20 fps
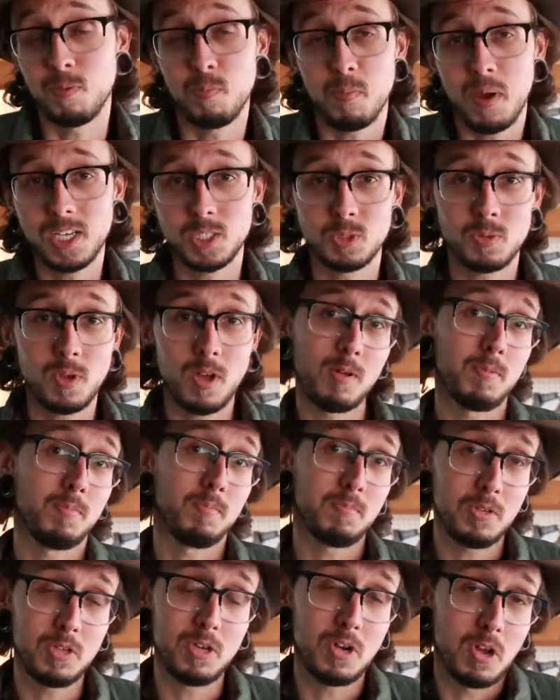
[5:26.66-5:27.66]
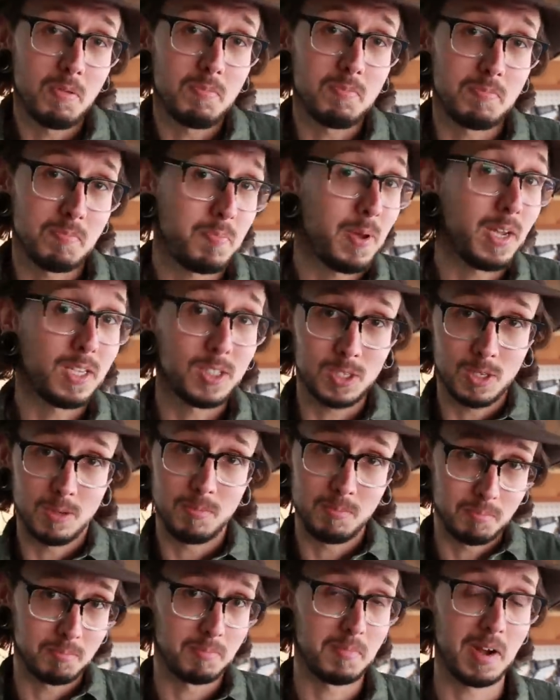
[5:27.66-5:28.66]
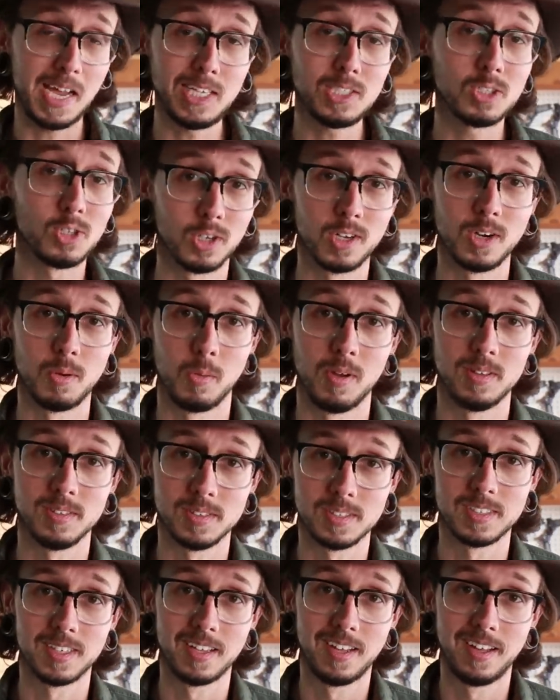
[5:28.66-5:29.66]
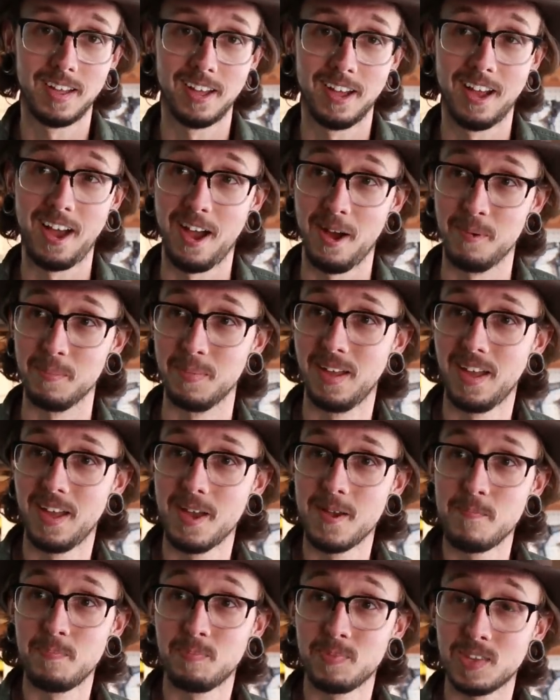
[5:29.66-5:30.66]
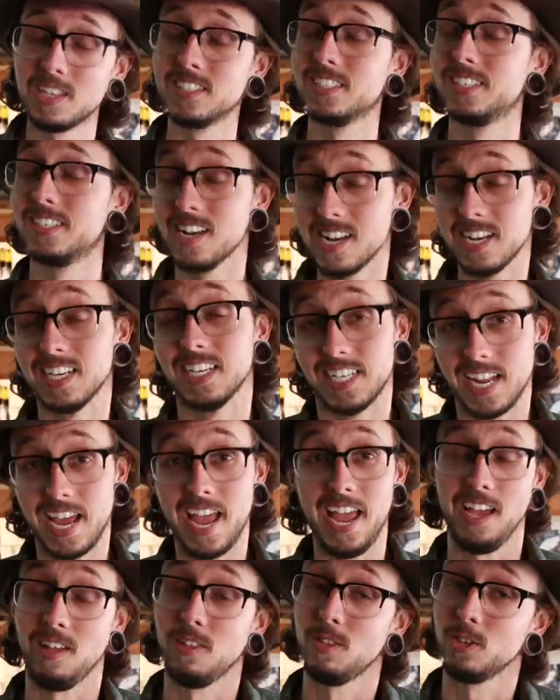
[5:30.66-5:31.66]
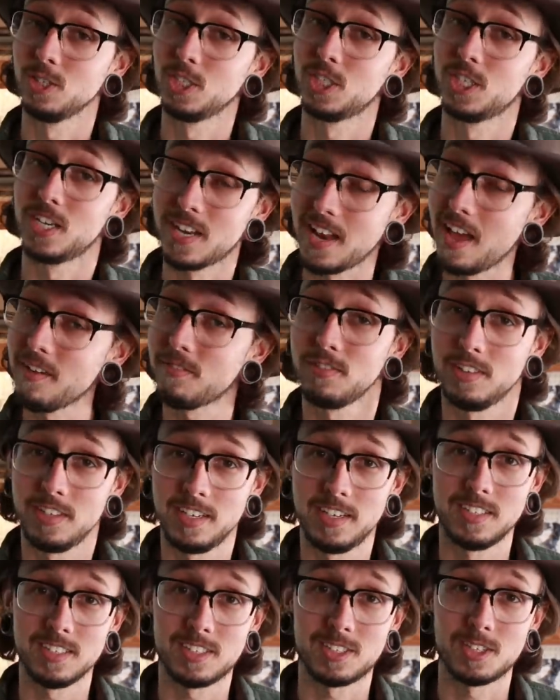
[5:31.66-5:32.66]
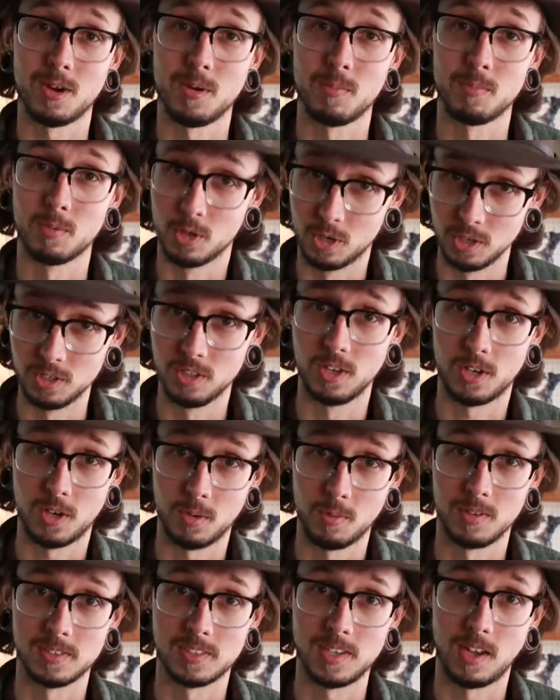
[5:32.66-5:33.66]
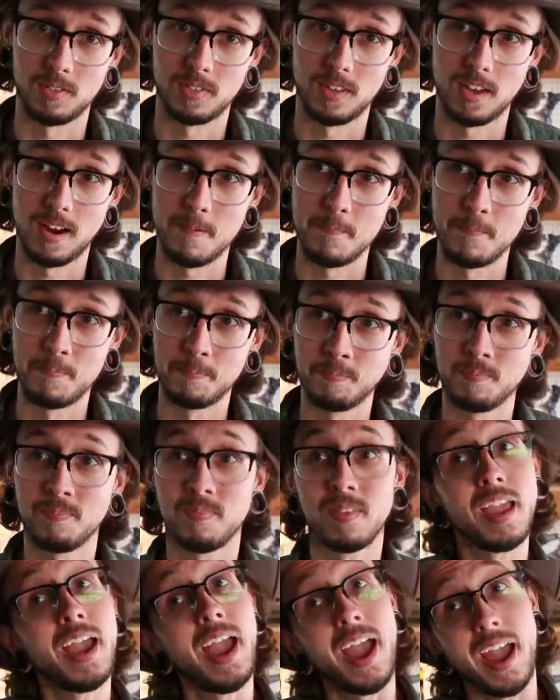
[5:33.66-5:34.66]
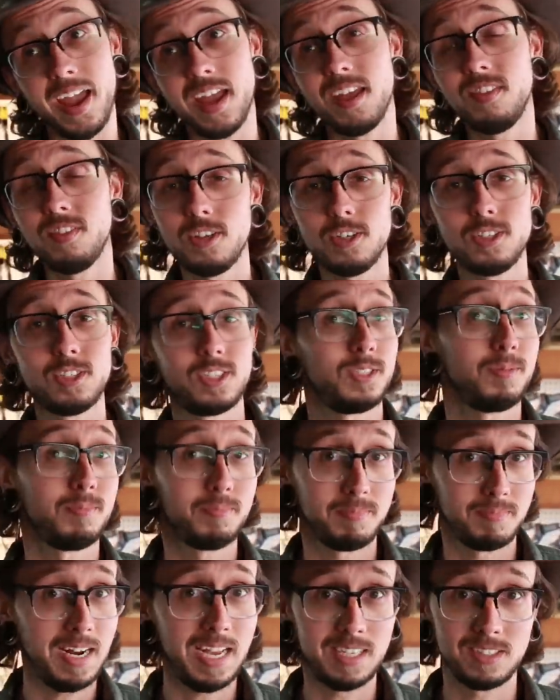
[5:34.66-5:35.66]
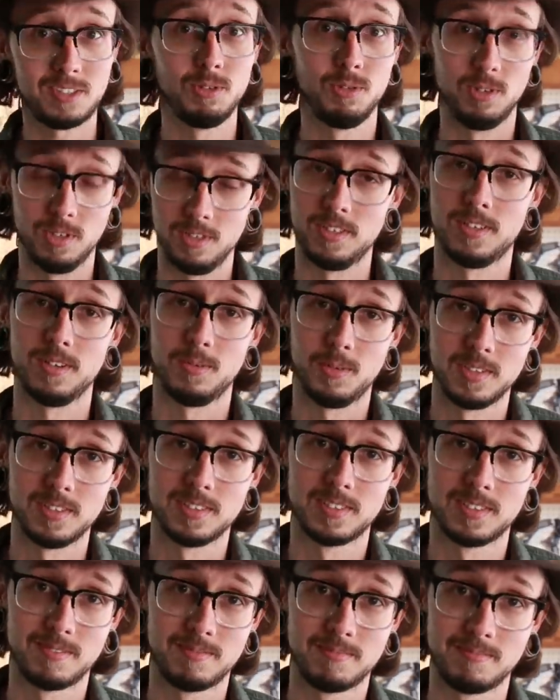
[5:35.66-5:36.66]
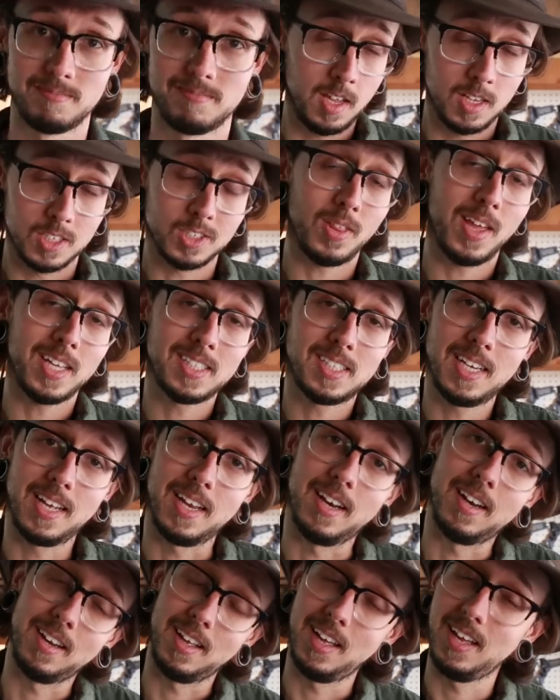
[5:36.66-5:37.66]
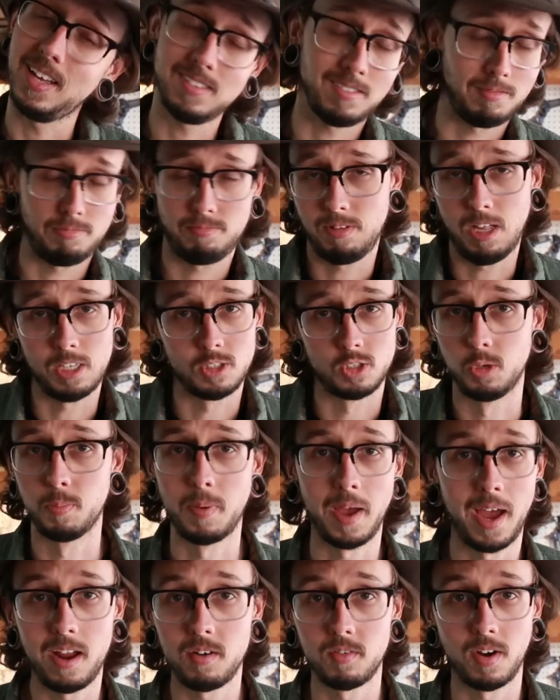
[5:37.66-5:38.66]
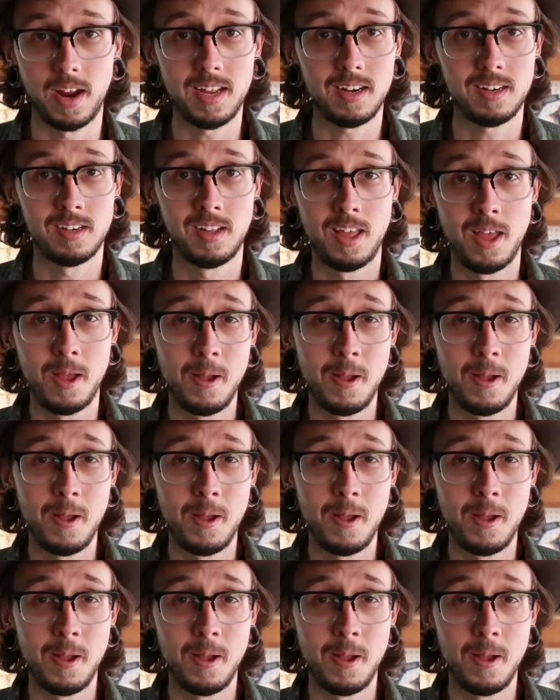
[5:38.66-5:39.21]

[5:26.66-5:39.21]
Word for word: you might as well, you know, pick some nice looking ones. Because dang, there's definitely some good looking ones out there. And there's some not so good looking ones. So that's it. That's not too bad, right?